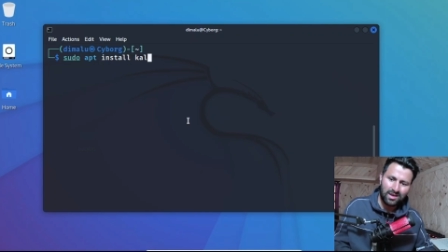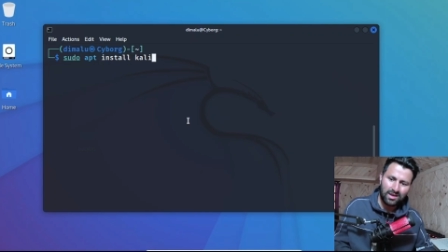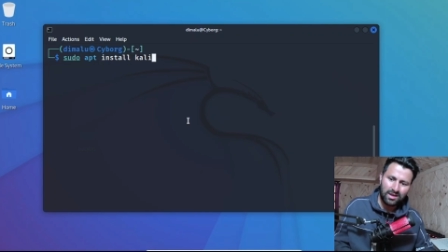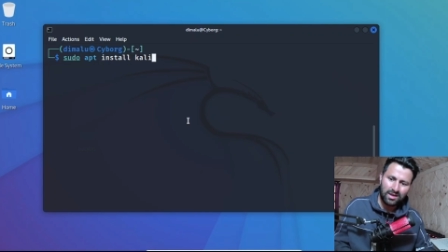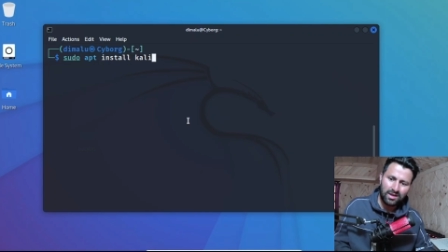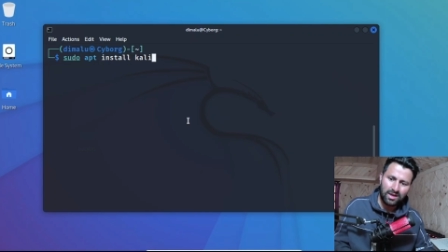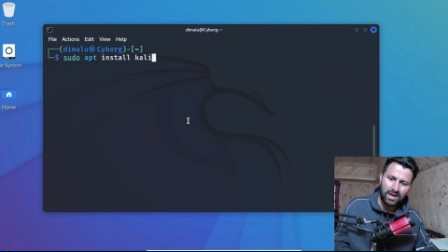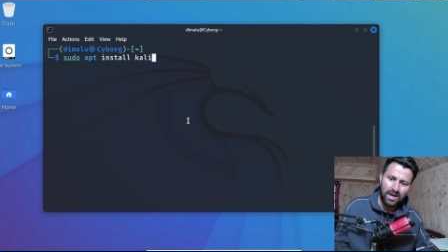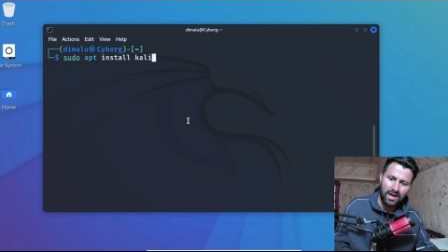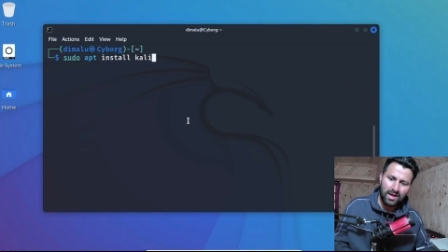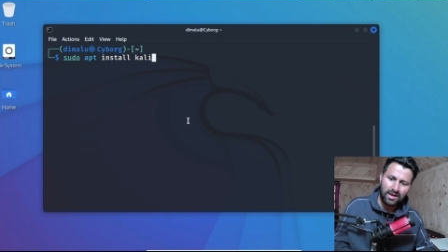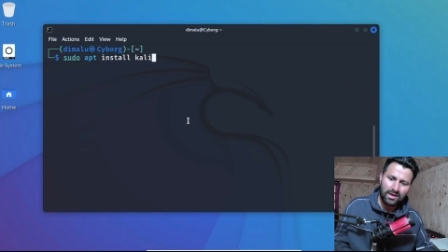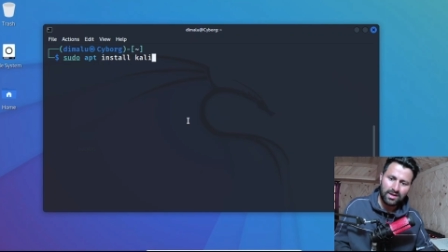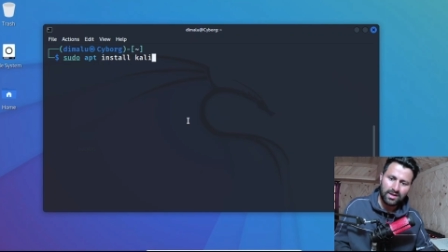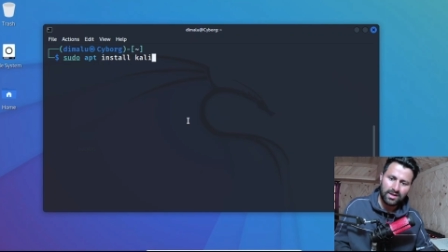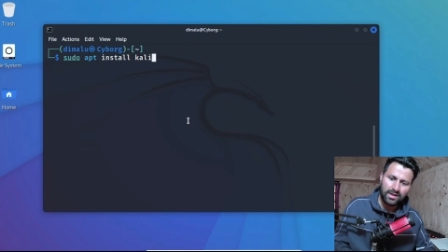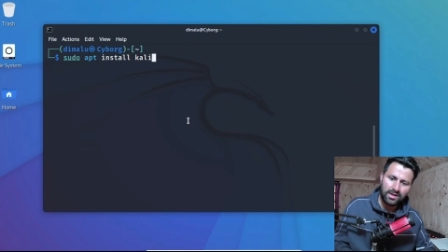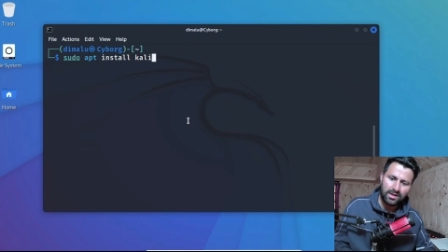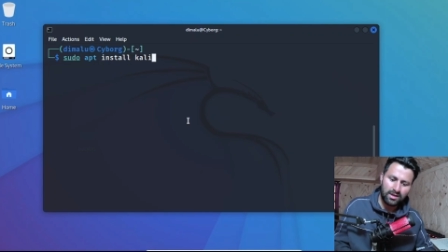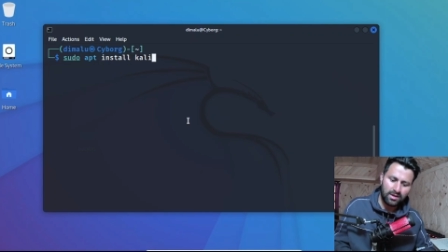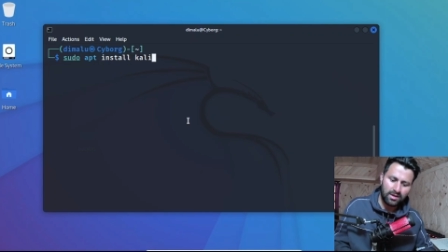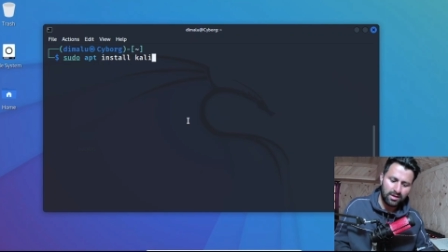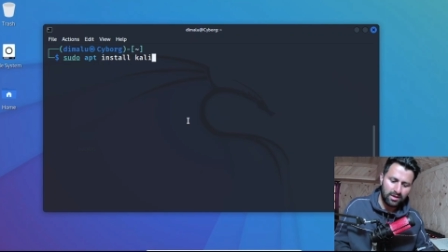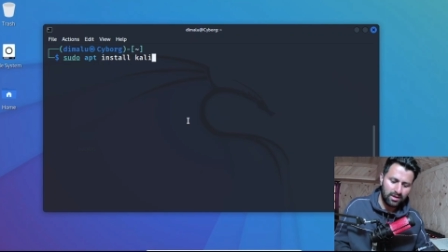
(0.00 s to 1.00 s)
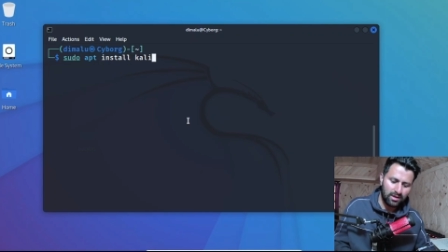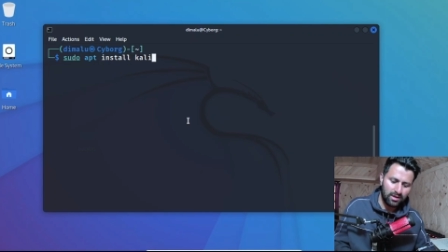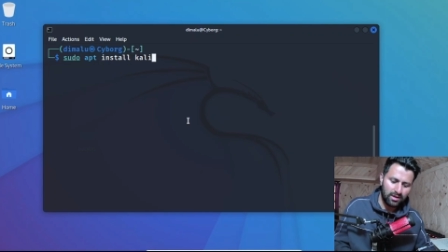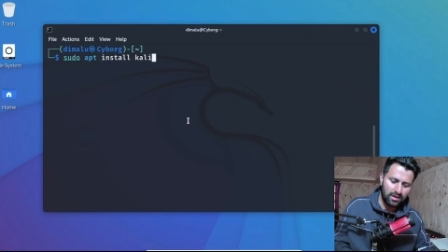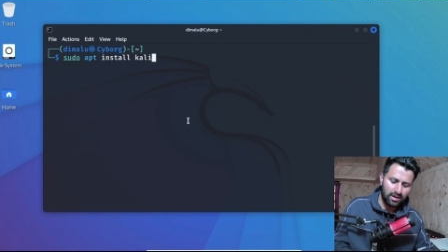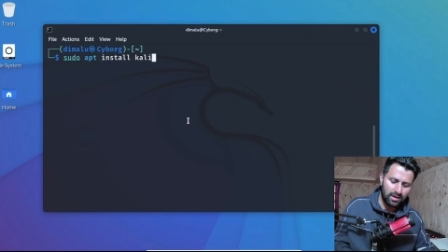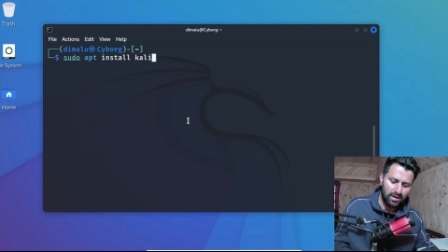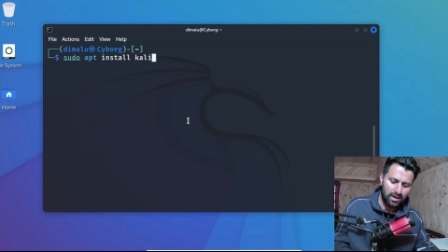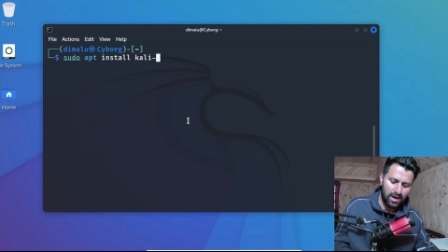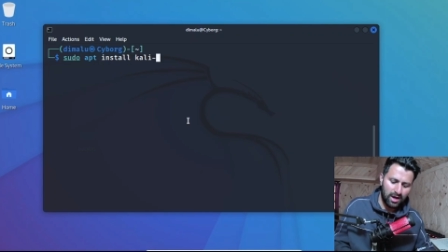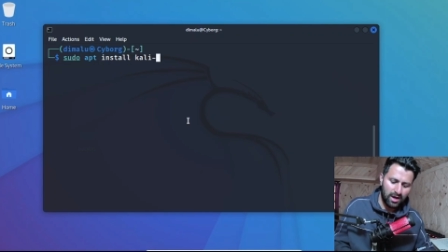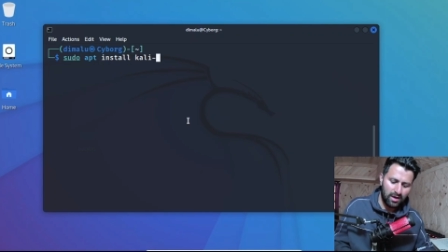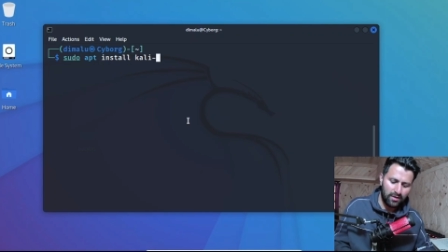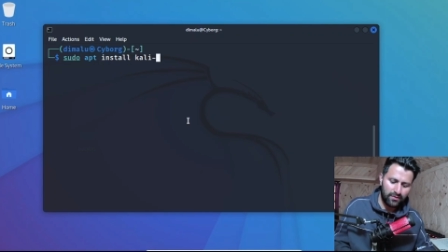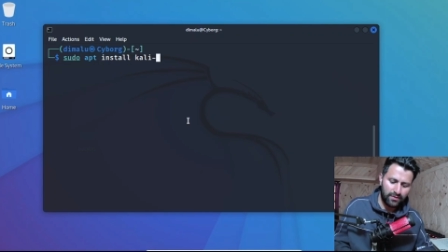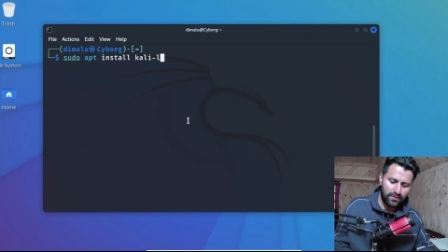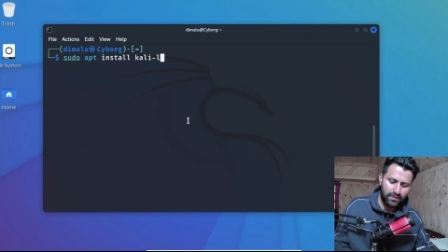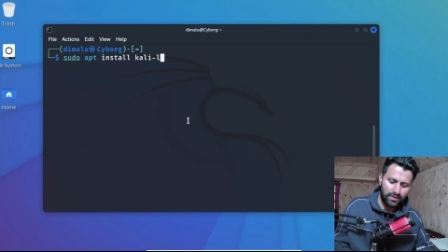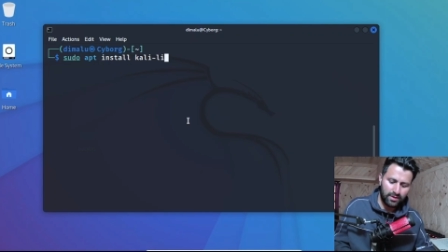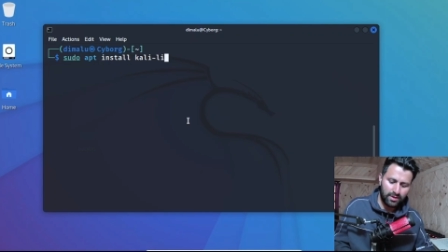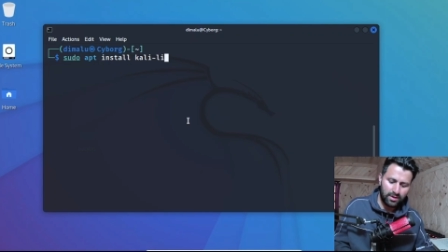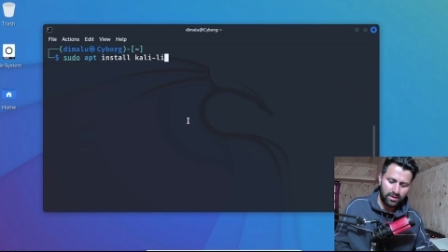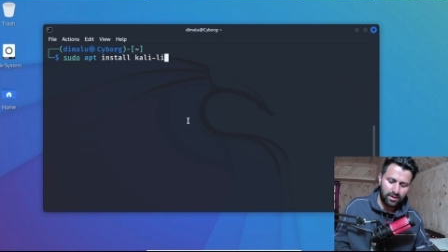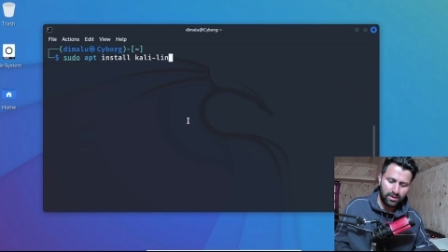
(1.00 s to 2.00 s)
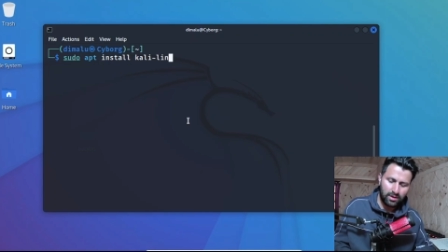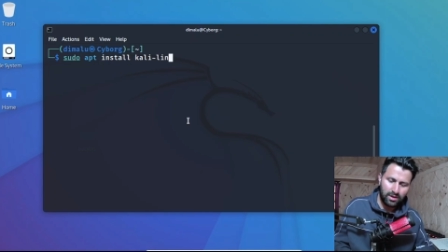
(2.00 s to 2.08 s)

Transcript: kali hyphen